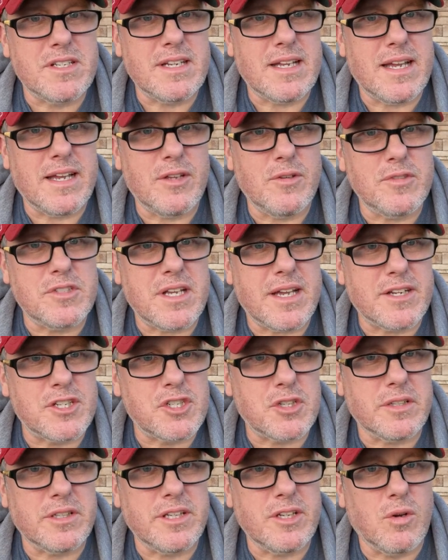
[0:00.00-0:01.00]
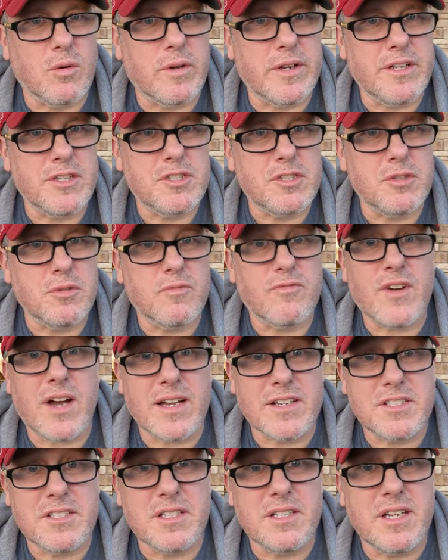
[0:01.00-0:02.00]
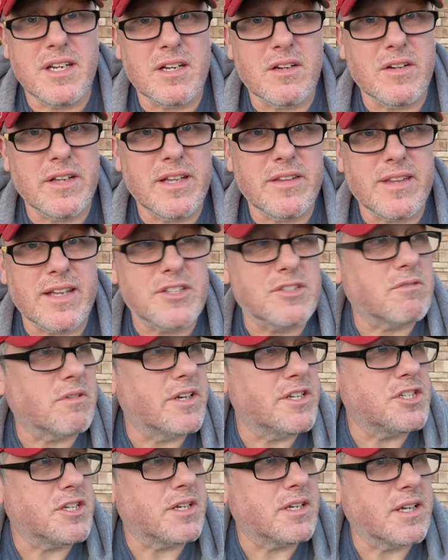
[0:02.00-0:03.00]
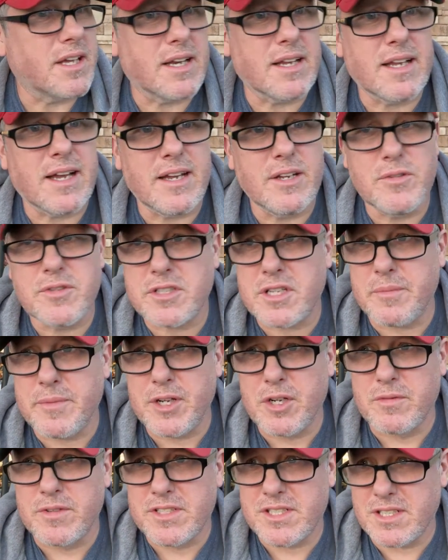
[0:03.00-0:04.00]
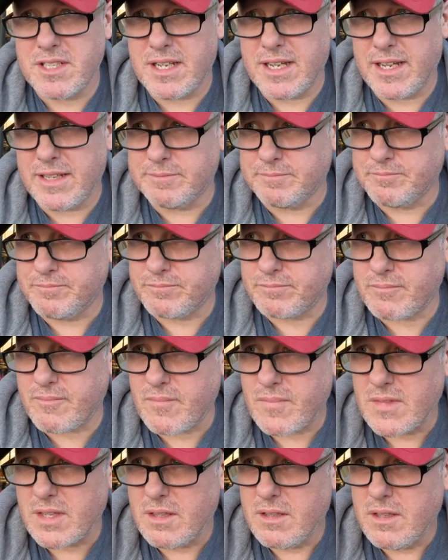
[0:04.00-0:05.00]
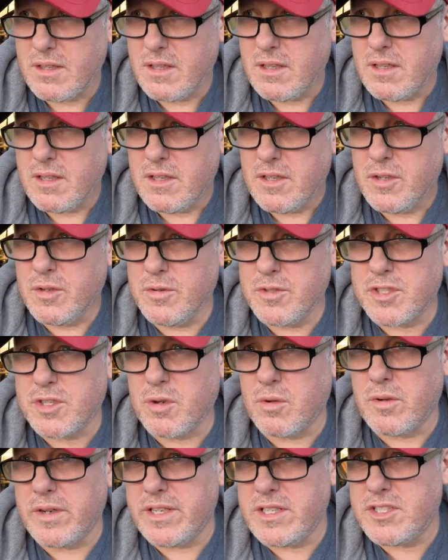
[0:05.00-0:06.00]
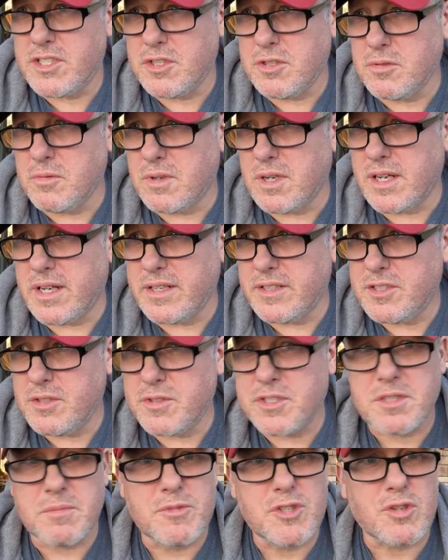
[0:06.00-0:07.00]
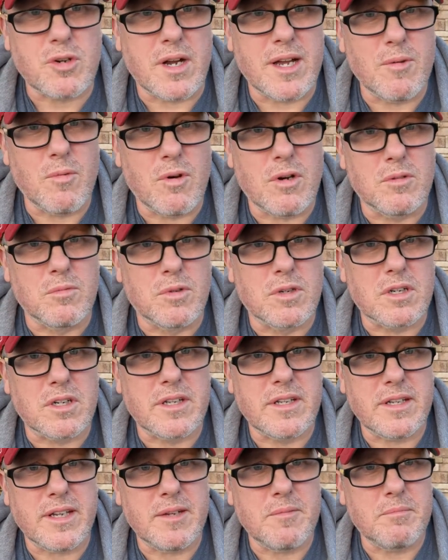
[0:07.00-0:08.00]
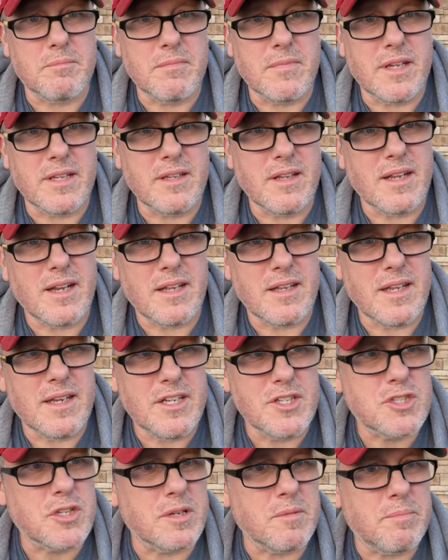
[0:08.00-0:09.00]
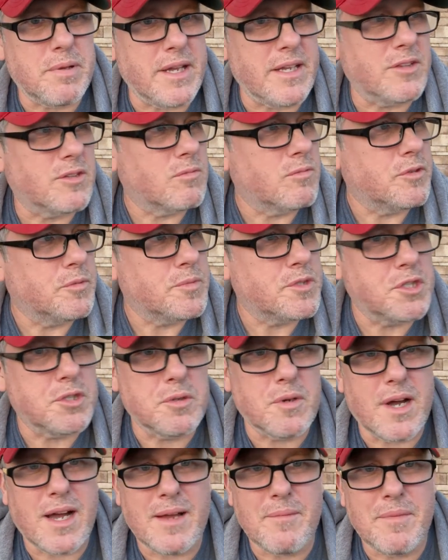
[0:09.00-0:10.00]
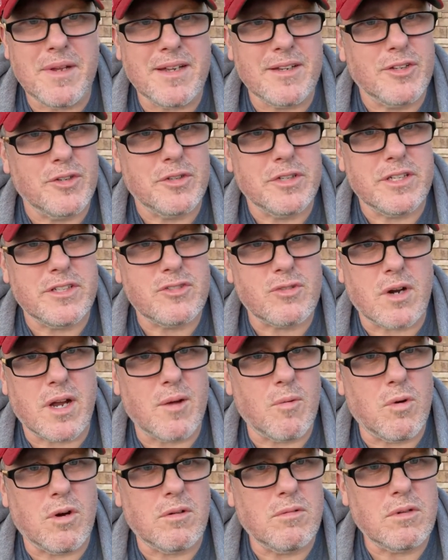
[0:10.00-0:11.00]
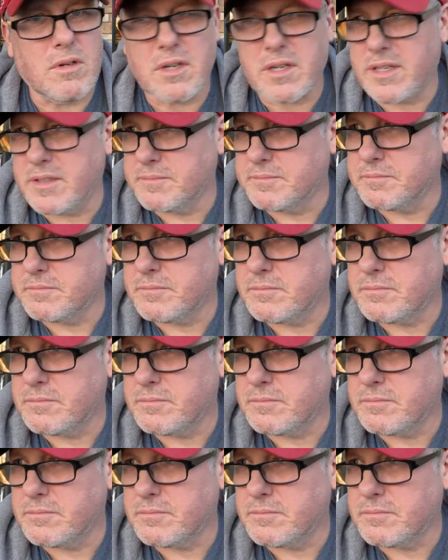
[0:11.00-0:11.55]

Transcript: today who's actually going to... Fox did carry it. That's great, Jen. I've got a guy who's coming over today who's going to do some drywall work, and he's going to paint the room, too. I'm not good at drywall work.